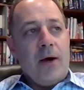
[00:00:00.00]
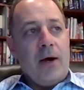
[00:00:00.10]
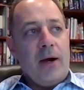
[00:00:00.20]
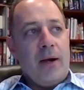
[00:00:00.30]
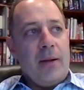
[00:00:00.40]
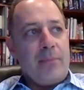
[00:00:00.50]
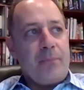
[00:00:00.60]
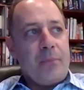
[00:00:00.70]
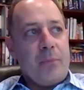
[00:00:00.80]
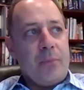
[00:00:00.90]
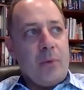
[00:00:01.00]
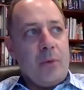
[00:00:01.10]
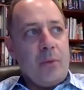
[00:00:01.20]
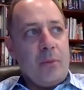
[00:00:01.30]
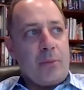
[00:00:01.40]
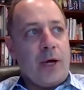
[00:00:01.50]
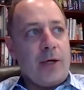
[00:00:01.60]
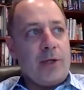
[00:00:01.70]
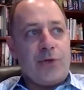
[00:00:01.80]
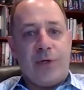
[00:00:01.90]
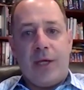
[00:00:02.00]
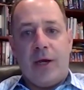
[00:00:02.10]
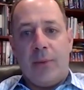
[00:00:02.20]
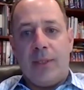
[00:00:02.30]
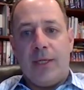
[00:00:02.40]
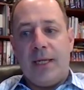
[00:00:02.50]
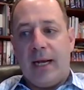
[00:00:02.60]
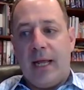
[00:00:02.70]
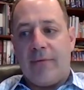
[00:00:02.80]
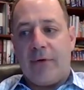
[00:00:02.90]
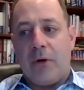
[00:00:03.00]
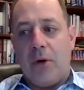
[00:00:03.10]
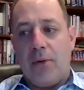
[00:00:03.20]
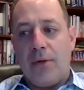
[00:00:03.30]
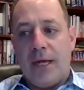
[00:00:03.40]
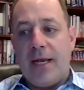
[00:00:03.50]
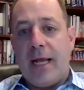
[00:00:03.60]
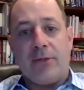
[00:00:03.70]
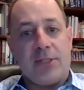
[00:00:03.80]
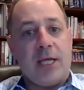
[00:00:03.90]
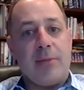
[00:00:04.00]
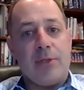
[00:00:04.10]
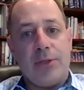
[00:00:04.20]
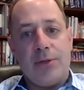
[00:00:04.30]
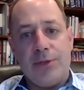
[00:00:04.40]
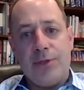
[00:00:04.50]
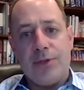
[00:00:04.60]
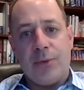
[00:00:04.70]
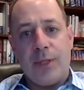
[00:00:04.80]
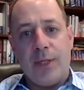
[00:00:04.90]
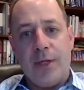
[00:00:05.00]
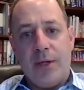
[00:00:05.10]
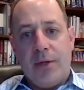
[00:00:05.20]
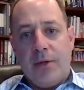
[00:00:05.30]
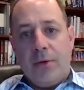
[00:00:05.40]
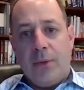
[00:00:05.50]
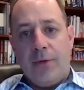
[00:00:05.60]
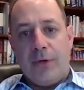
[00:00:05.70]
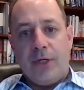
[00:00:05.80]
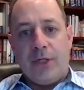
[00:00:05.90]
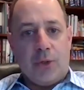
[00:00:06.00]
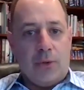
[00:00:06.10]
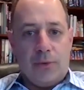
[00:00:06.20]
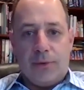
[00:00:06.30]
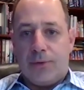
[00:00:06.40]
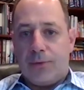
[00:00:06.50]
Prior to Trinity Hunt, we did not have our own in-house cyber solution, so we resold,